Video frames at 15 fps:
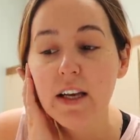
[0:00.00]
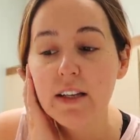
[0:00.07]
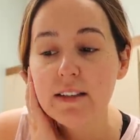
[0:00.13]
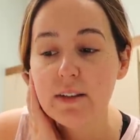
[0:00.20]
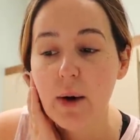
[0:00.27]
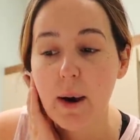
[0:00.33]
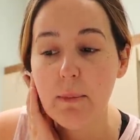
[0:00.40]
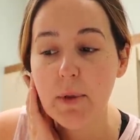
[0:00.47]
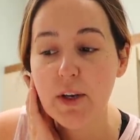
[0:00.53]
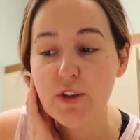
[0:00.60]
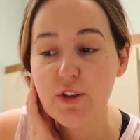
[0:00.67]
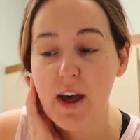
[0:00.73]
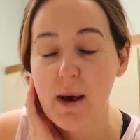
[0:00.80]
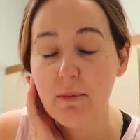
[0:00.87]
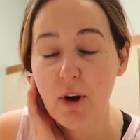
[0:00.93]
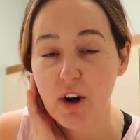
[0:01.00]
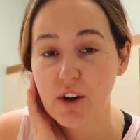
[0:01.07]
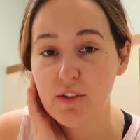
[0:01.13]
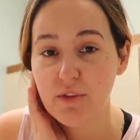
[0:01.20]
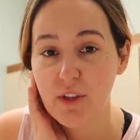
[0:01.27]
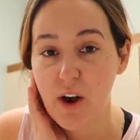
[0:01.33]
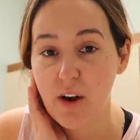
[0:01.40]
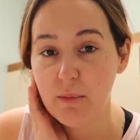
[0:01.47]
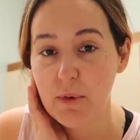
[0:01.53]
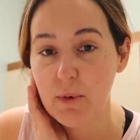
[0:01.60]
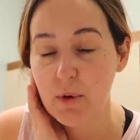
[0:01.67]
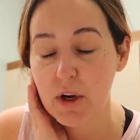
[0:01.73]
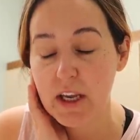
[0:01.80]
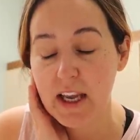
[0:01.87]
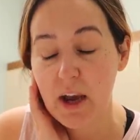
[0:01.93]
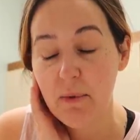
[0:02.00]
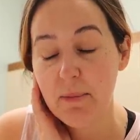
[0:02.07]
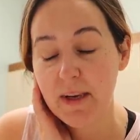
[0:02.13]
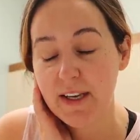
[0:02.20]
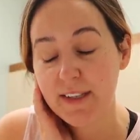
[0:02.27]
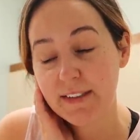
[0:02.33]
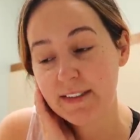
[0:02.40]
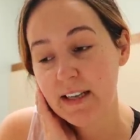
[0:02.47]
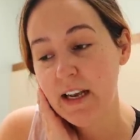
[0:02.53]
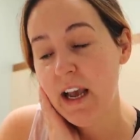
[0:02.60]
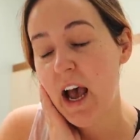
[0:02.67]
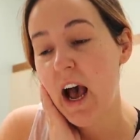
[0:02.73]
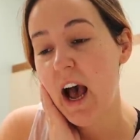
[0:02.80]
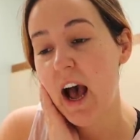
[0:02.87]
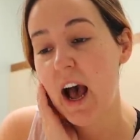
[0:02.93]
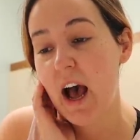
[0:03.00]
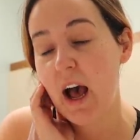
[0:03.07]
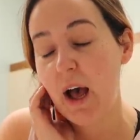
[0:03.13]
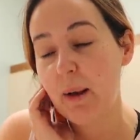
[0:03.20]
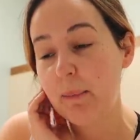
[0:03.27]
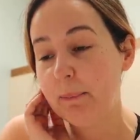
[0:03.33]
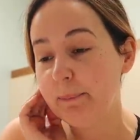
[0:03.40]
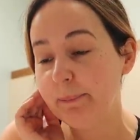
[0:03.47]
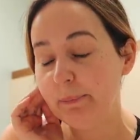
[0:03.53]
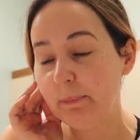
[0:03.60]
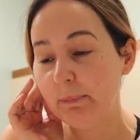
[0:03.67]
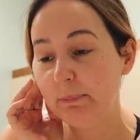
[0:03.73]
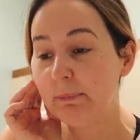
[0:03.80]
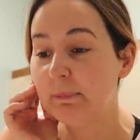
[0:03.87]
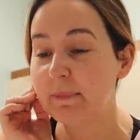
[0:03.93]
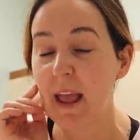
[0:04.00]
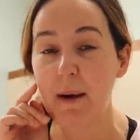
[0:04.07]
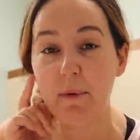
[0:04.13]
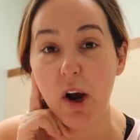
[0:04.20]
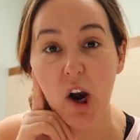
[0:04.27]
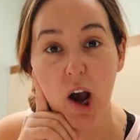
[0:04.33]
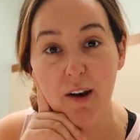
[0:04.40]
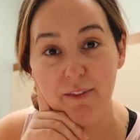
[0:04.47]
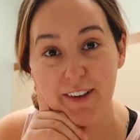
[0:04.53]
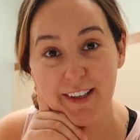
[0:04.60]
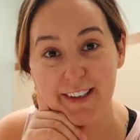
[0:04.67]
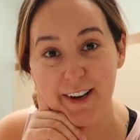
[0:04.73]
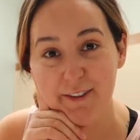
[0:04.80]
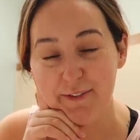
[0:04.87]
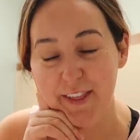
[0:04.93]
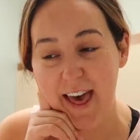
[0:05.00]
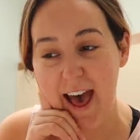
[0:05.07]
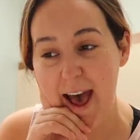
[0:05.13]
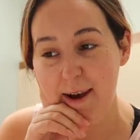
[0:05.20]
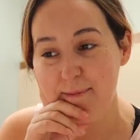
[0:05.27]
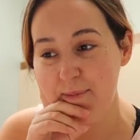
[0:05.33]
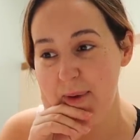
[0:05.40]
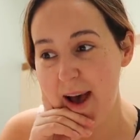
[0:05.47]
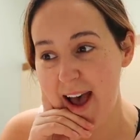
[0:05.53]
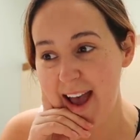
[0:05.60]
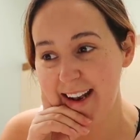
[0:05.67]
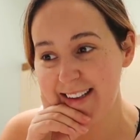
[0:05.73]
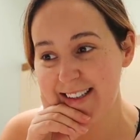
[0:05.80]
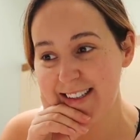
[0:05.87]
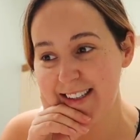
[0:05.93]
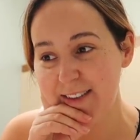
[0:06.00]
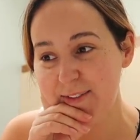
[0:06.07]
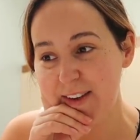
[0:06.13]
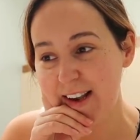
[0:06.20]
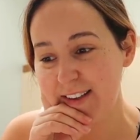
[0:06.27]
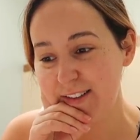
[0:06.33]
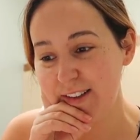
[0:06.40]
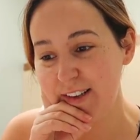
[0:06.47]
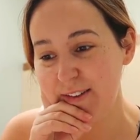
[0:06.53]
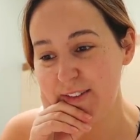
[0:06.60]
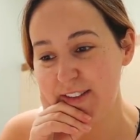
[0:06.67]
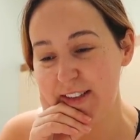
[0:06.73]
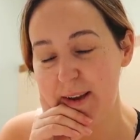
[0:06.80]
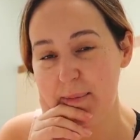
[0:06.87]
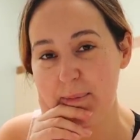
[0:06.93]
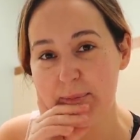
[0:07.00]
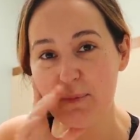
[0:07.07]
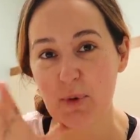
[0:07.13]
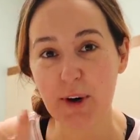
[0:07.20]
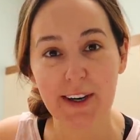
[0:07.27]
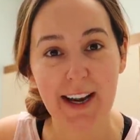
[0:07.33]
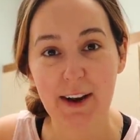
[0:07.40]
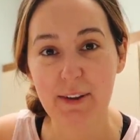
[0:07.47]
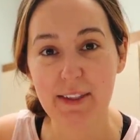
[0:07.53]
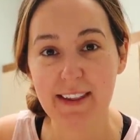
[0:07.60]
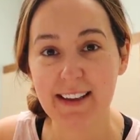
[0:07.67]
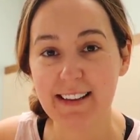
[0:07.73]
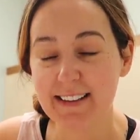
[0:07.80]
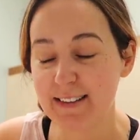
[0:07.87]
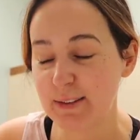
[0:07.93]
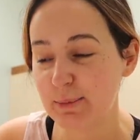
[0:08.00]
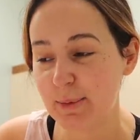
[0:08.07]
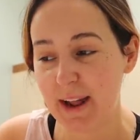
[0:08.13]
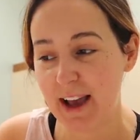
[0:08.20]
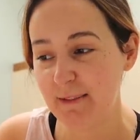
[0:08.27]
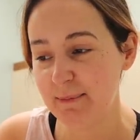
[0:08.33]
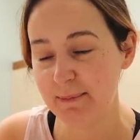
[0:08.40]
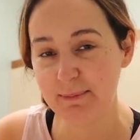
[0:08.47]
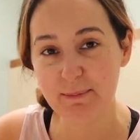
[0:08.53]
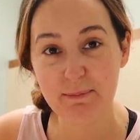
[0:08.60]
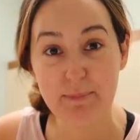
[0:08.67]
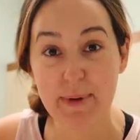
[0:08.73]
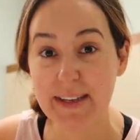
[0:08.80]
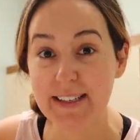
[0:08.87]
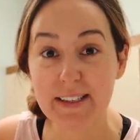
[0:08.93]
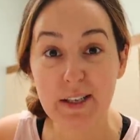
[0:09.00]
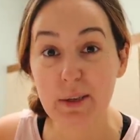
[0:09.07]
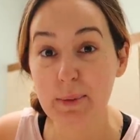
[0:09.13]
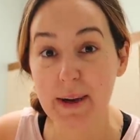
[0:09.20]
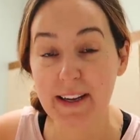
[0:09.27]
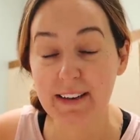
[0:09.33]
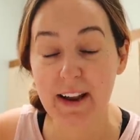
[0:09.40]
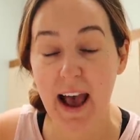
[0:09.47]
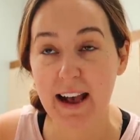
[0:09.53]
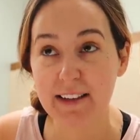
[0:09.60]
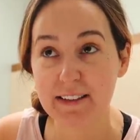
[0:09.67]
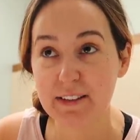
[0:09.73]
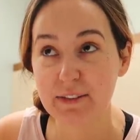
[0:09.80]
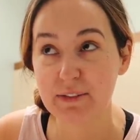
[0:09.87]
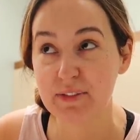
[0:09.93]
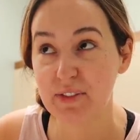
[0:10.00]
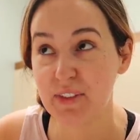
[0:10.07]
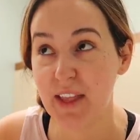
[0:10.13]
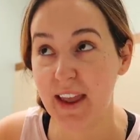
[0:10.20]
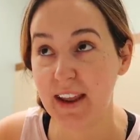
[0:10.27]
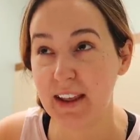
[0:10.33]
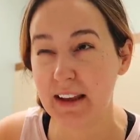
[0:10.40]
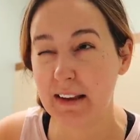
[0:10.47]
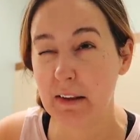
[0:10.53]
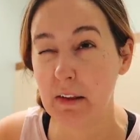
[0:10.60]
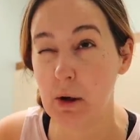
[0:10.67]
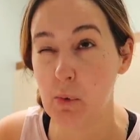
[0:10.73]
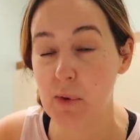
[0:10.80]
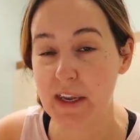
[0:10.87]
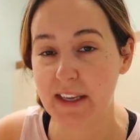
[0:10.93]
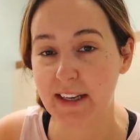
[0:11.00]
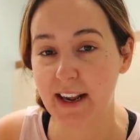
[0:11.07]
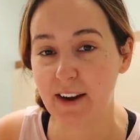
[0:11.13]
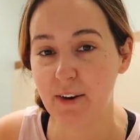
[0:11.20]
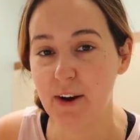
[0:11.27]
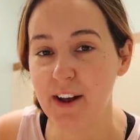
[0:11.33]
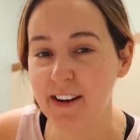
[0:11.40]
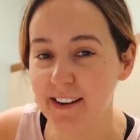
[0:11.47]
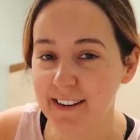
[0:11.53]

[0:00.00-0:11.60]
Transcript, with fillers: So I'm gonna do that. I'm not gonna vlog me working out because I'm not confident enough for that, but if you guys are looking for some workout thing, this is what I've been doing as of like a week now.